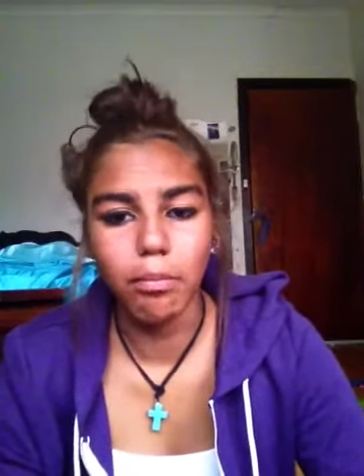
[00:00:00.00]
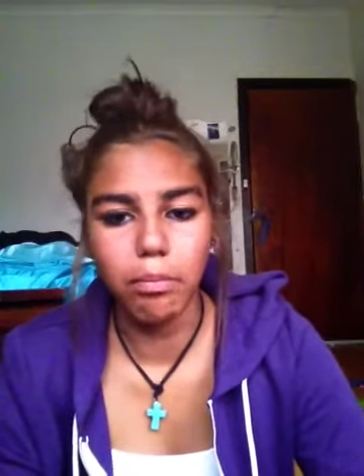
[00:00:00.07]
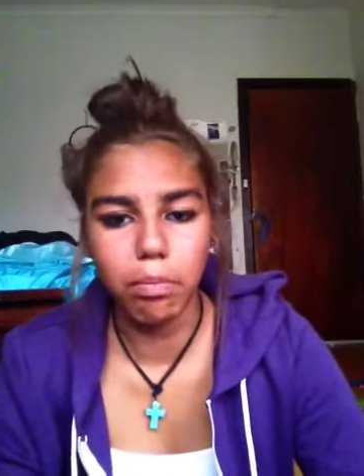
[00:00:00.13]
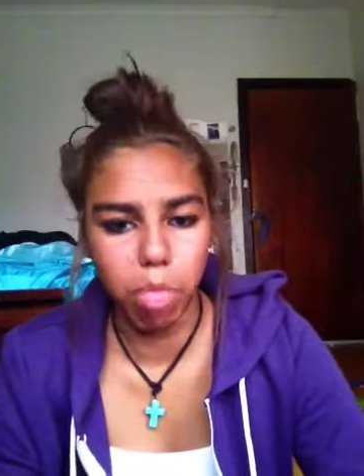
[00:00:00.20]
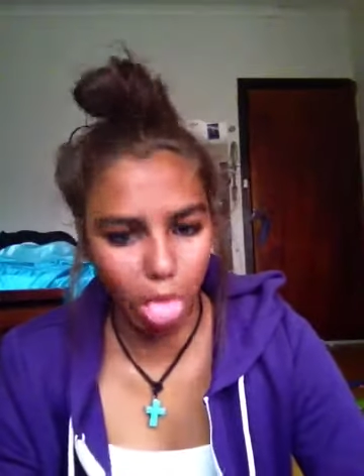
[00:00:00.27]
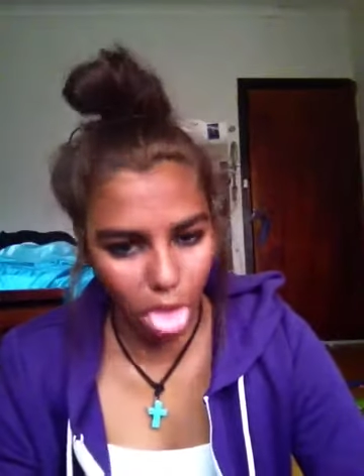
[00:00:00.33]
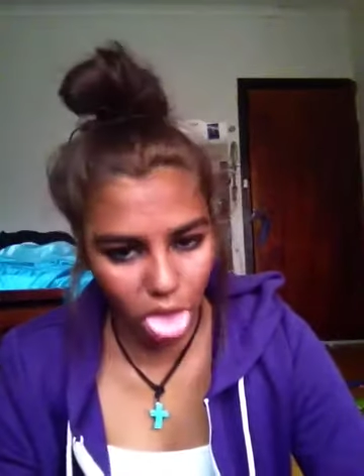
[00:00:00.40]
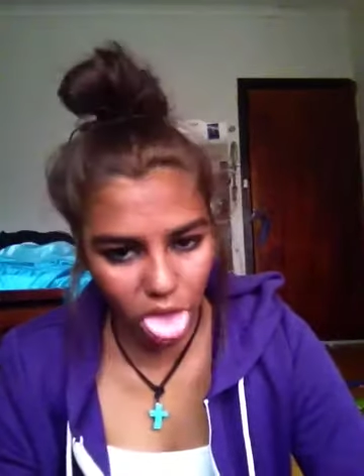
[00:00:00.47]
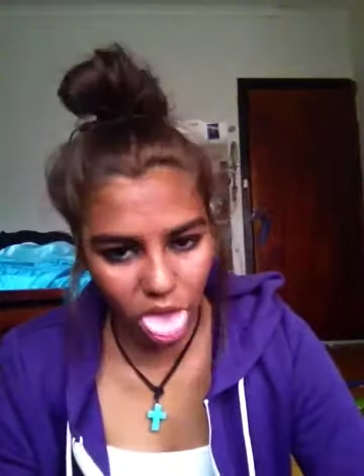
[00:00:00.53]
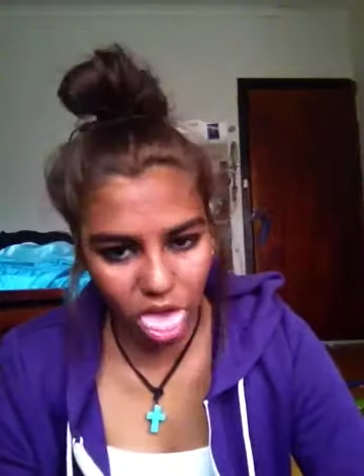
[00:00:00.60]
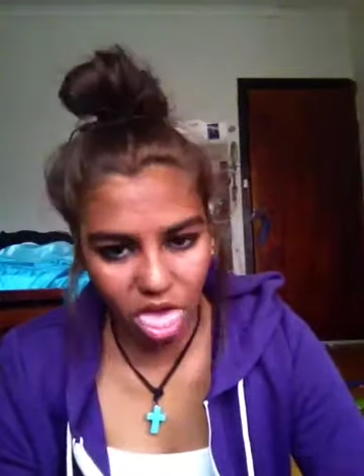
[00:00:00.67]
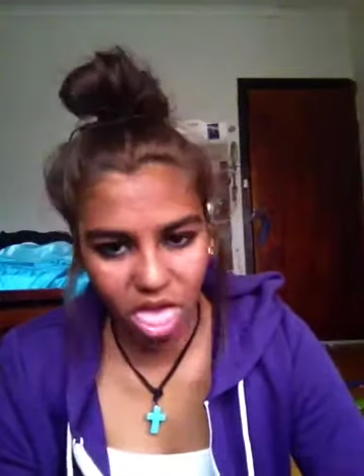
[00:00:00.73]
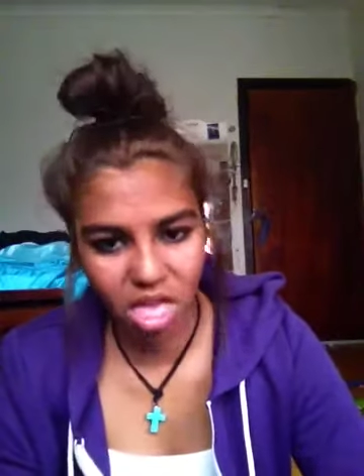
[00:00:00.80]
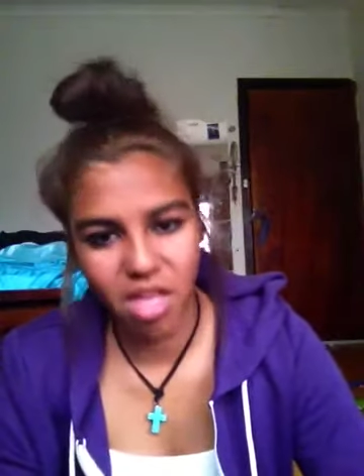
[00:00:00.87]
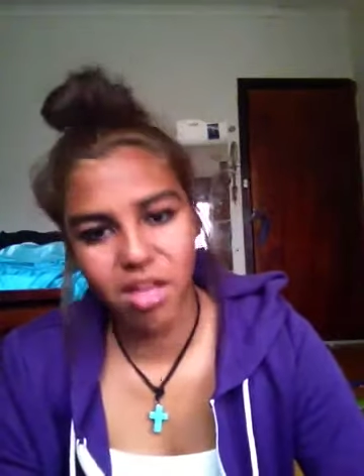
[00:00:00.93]
Blech.
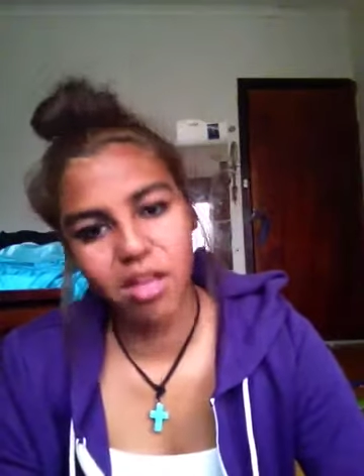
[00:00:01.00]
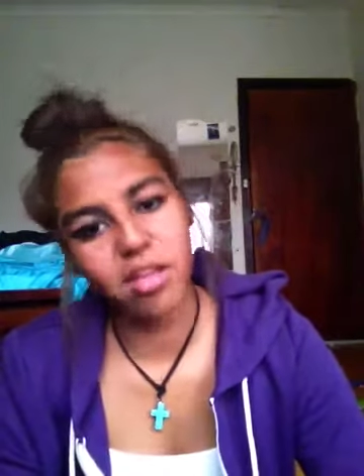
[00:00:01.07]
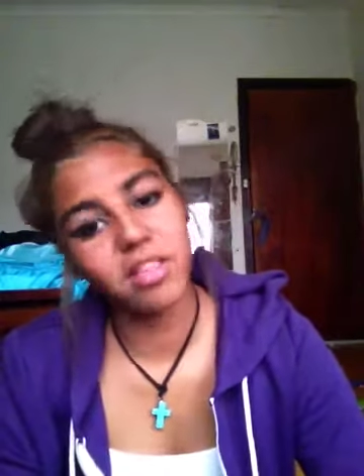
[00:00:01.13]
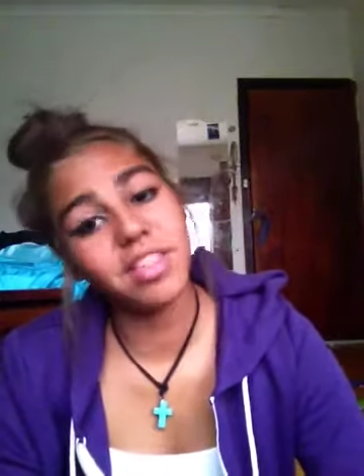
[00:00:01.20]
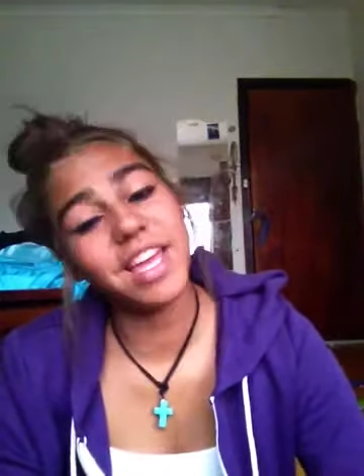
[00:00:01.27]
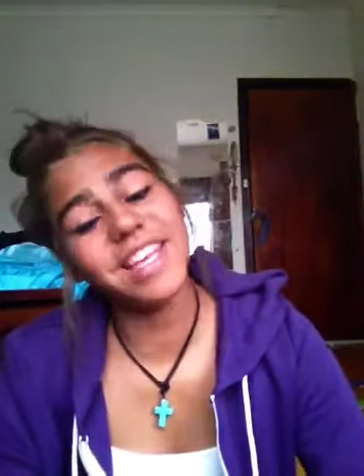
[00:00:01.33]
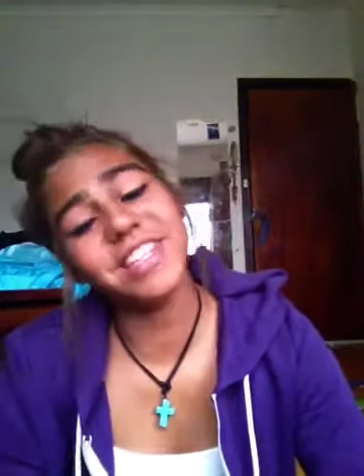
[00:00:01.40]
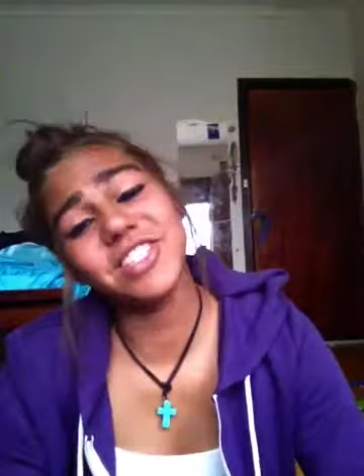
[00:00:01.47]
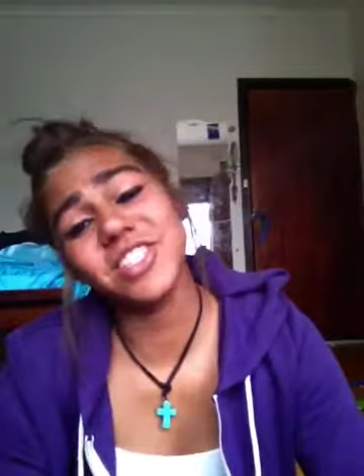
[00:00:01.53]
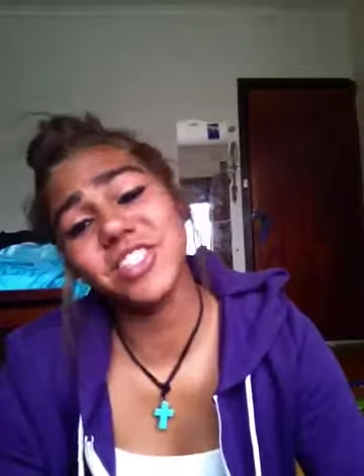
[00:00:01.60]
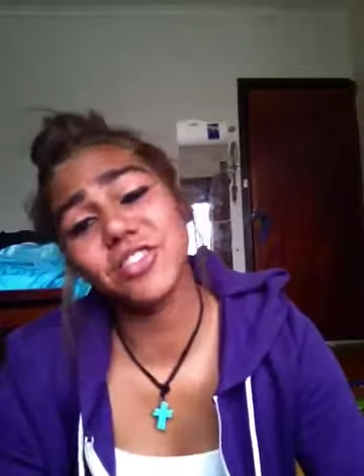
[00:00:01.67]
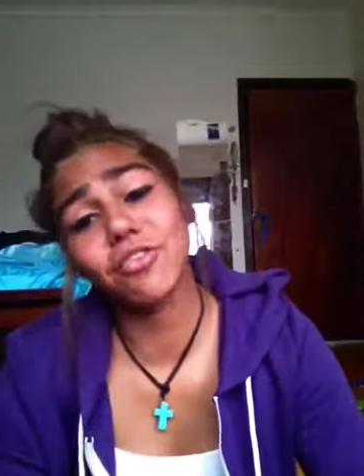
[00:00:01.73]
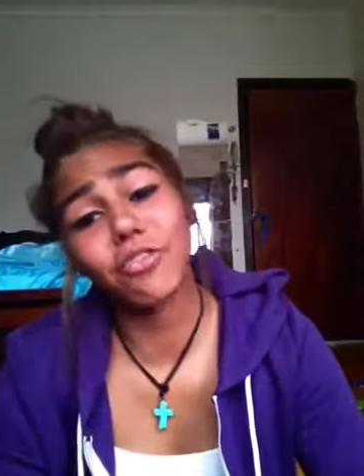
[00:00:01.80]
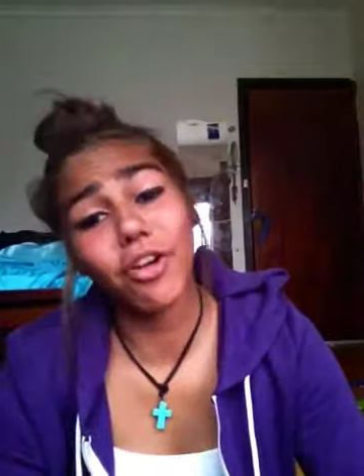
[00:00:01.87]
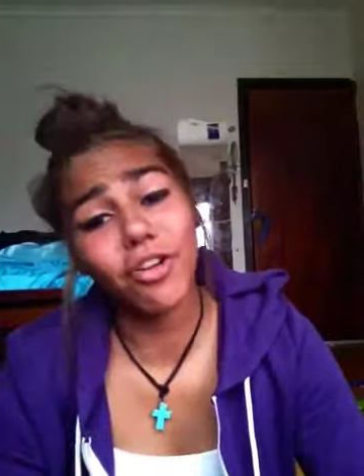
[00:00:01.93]
That is
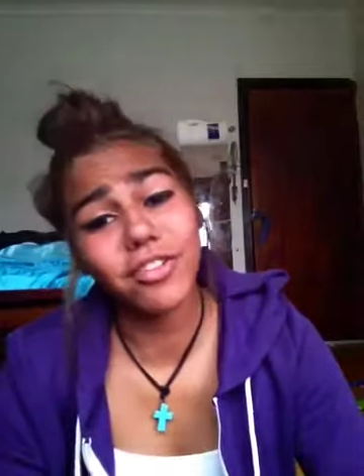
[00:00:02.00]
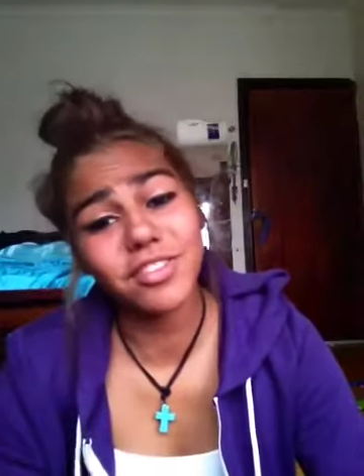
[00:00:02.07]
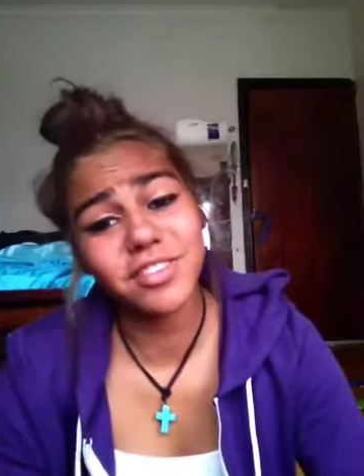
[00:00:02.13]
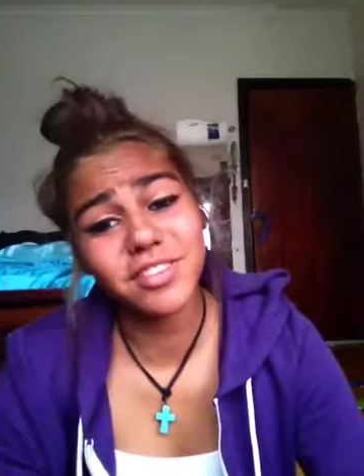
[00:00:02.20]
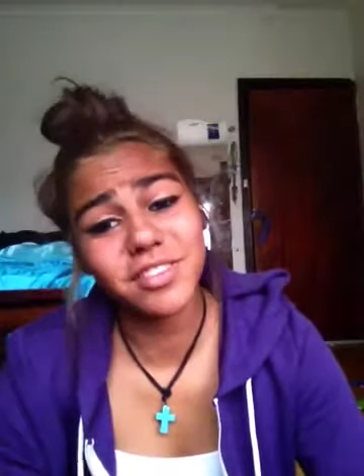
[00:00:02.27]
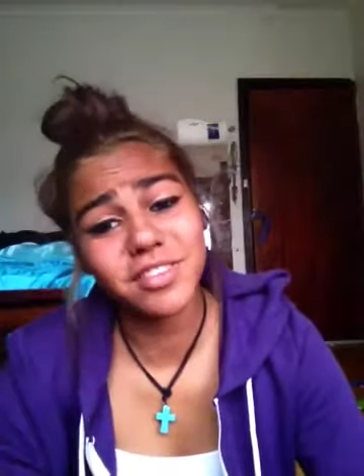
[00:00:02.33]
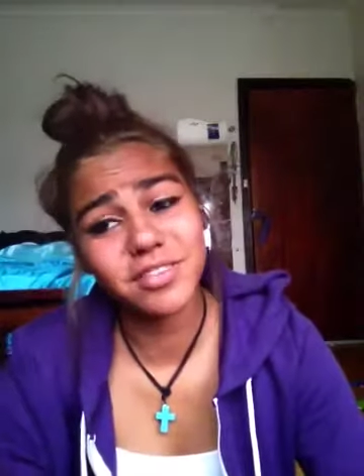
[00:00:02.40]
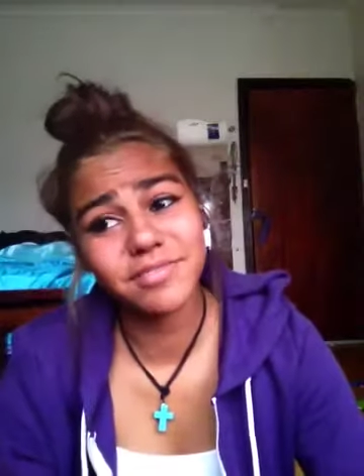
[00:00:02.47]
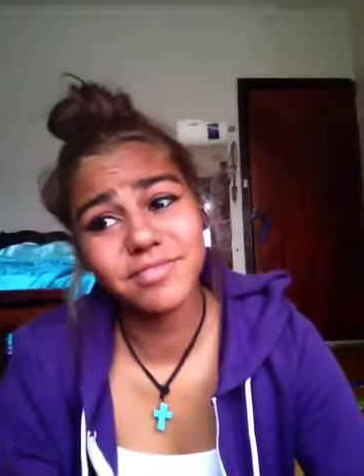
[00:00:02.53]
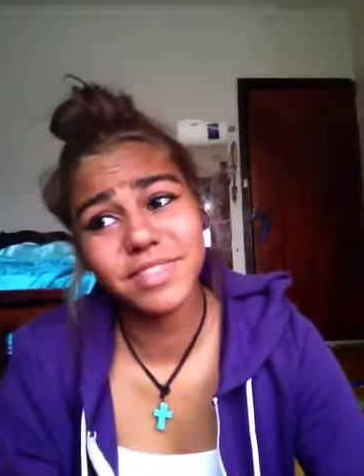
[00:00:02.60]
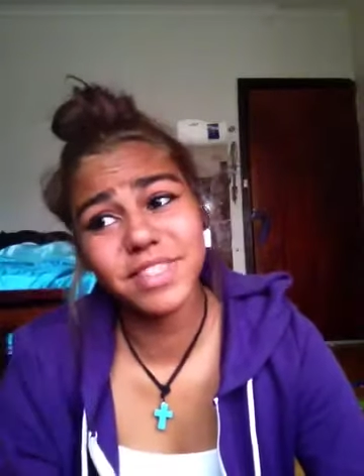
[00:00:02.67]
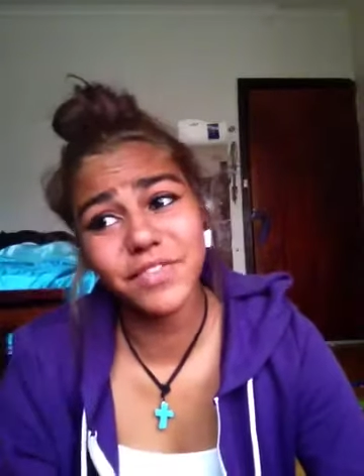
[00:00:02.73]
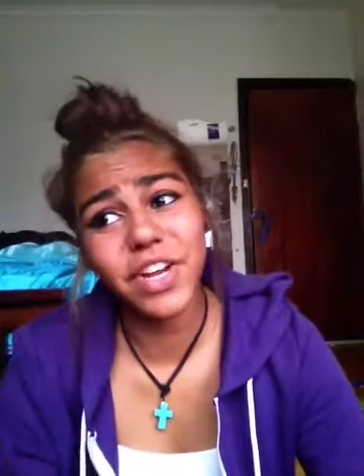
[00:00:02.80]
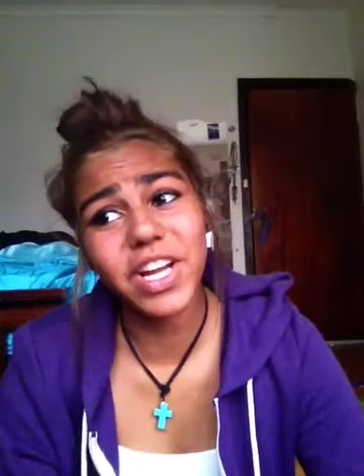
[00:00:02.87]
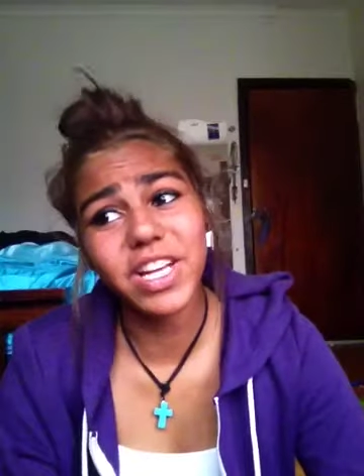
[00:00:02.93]
just gross.
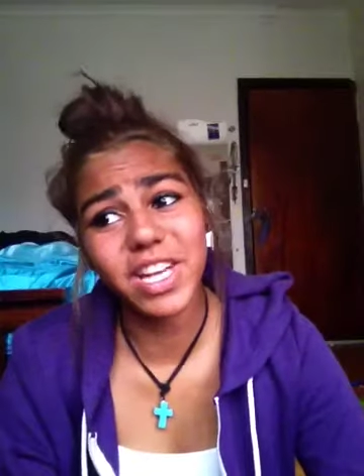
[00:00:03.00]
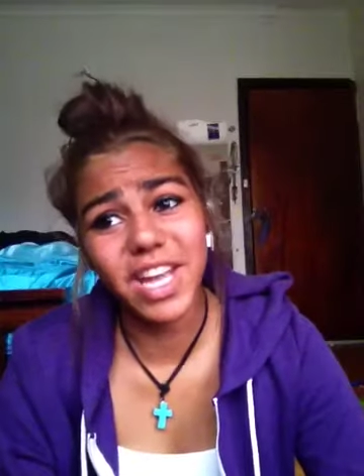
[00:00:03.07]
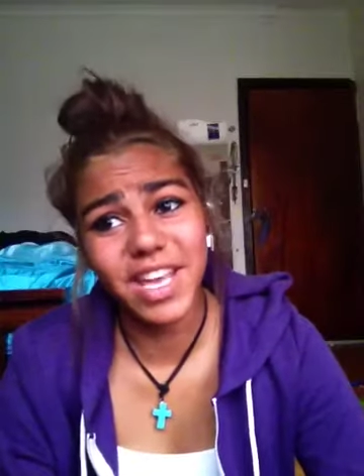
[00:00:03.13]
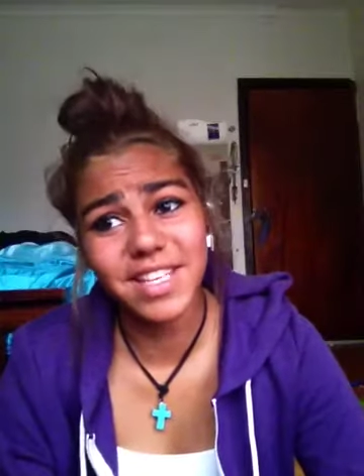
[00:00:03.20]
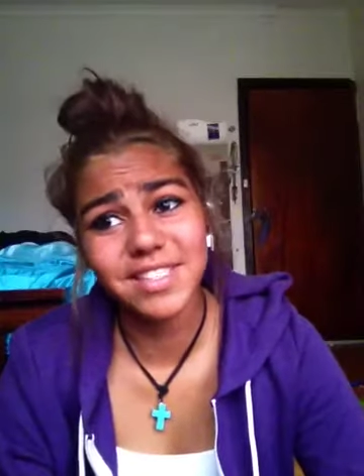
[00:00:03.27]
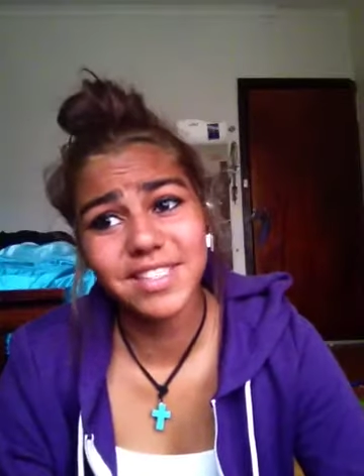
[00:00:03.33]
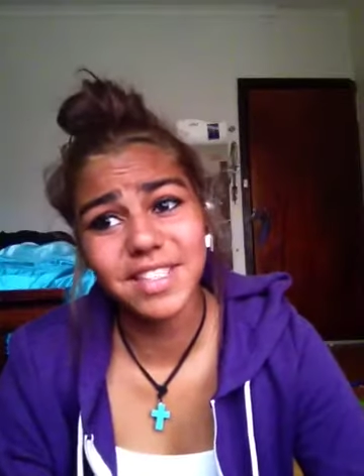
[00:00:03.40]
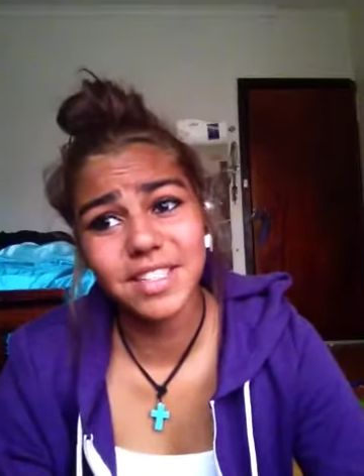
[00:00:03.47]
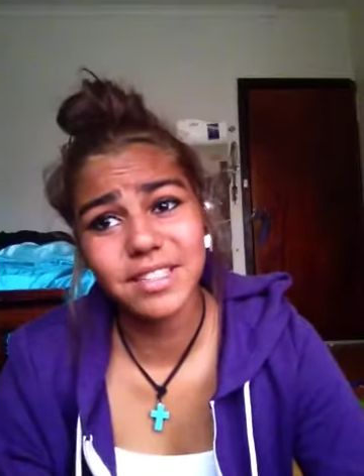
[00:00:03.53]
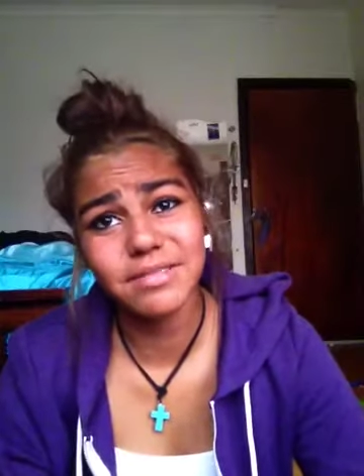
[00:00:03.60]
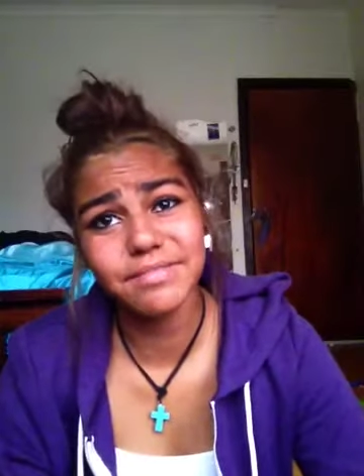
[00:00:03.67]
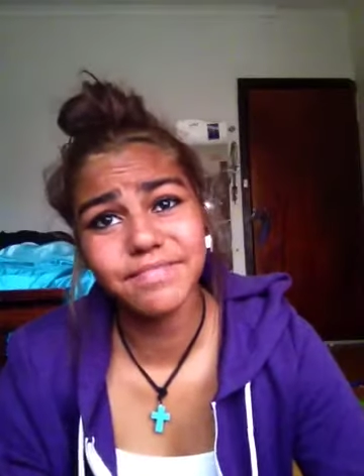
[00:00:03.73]
It's fucking nasty.